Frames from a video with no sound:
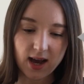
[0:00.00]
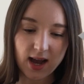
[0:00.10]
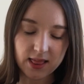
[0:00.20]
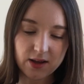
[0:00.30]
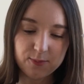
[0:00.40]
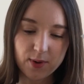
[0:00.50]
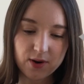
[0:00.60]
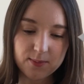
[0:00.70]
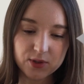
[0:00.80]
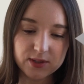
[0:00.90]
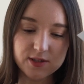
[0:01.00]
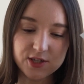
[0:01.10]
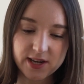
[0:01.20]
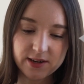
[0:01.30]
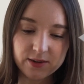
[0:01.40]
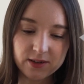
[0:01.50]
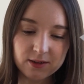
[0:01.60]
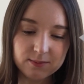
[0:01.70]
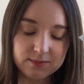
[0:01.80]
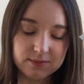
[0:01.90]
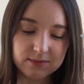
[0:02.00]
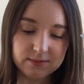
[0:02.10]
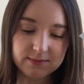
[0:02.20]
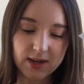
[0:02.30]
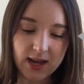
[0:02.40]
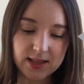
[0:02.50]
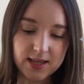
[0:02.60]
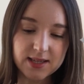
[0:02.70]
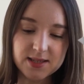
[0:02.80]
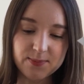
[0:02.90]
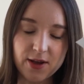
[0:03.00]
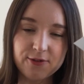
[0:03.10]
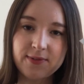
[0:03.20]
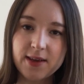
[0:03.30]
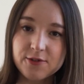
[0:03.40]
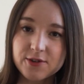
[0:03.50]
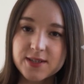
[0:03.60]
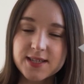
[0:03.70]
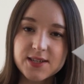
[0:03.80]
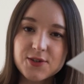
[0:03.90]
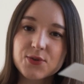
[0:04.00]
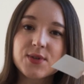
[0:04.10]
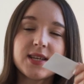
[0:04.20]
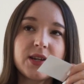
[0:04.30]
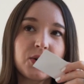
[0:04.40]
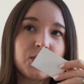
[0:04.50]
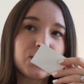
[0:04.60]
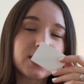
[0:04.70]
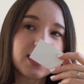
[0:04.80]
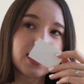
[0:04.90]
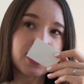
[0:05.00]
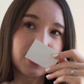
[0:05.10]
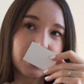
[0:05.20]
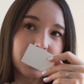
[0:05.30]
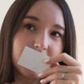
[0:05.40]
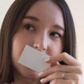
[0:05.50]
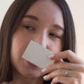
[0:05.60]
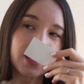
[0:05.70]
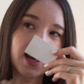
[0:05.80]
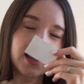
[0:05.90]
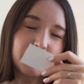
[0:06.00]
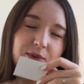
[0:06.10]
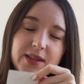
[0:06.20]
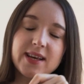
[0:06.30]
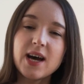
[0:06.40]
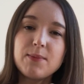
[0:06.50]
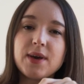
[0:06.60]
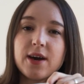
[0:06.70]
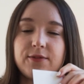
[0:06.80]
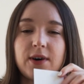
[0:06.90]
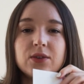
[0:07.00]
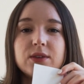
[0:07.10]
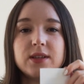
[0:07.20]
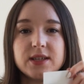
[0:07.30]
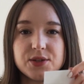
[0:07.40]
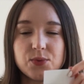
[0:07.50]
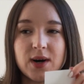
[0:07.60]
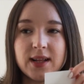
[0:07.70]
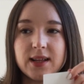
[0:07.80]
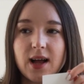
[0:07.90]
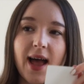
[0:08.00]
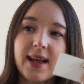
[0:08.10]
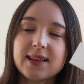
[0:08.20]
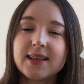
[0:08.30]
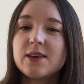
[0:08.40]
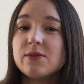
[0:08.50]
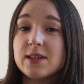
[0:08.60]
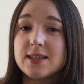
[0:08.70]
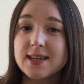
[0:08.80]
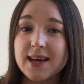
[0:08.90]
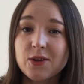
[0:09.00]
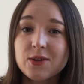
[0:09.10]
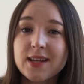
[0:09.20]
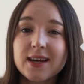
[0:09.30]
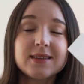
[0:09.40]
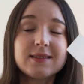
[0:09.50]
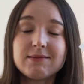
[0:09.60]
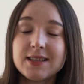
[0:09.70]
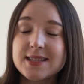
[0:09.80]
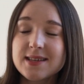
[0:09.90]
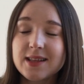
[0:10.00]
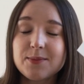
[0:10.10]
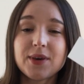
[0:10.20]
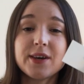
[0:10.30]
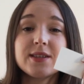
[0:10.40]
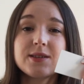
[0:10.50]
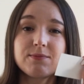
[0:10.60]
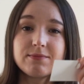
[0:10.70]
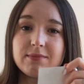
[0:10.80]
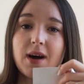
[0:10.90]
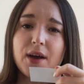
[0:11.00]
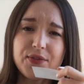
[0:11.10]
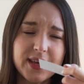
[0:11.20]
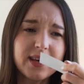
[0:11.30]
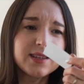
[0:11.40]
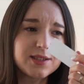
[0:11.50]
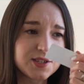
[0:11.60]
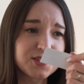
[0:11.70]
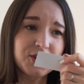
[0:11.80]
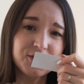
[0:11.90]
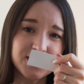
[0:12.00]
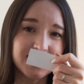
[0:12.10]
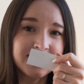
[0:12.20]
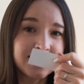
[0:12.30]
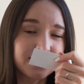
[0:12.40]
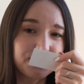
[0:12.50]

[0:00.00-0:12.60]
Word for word: I love bergamot in general. I think it's my favorite citrusy note. And I'm really happy I found this one. I can give it 10 on 10 easily because I think it deserves it.